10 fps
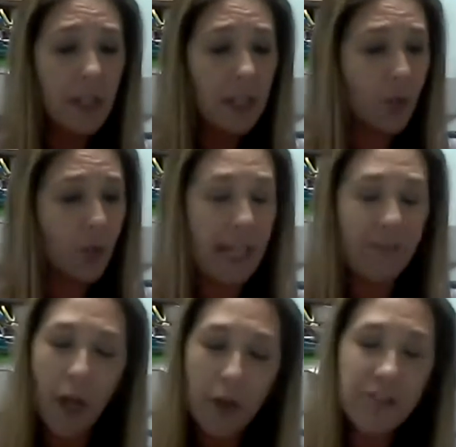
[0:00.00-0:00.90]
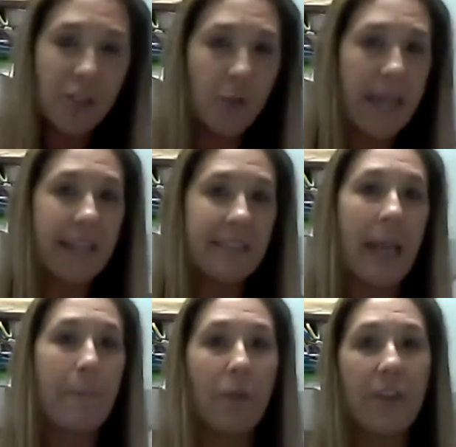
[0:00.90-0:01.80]
Creative Coast is a great
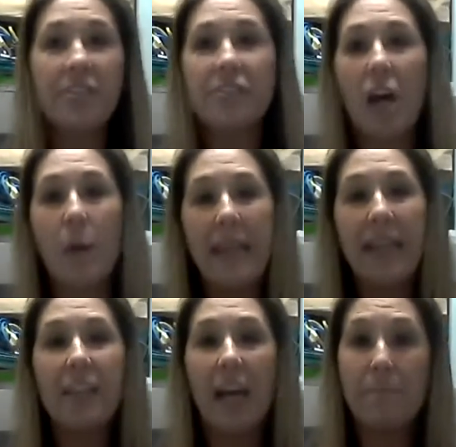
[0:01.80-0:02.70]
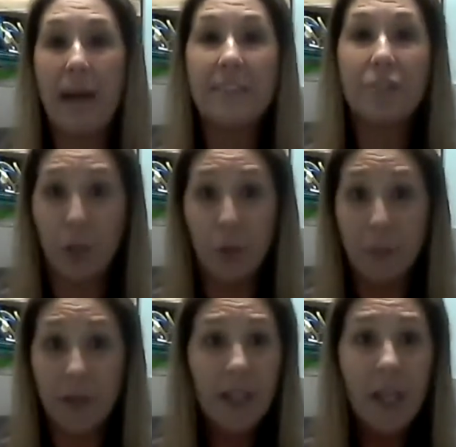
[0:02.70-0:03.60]
example. This is all being done by Zoom,
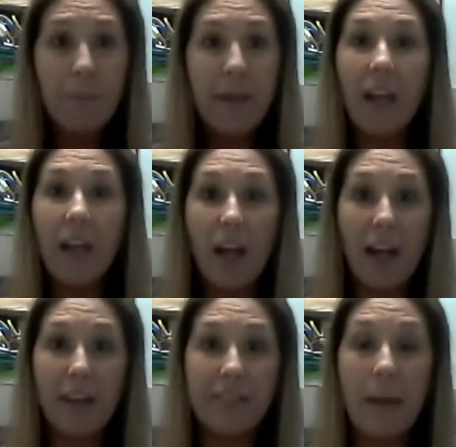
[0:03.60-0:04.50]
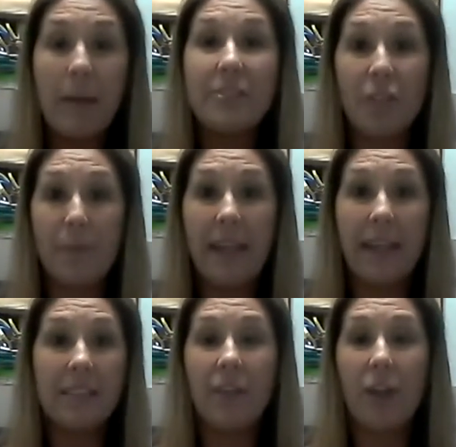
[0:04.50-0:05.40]
because how many Zoom
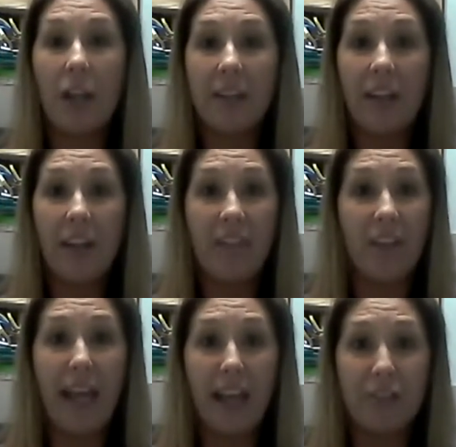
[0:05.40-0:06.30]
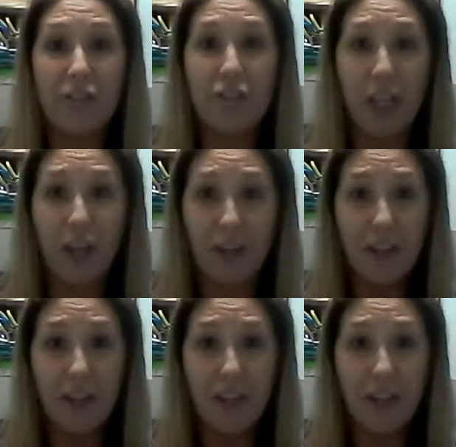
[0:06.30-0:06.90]
meetings have y'all attended in the last year?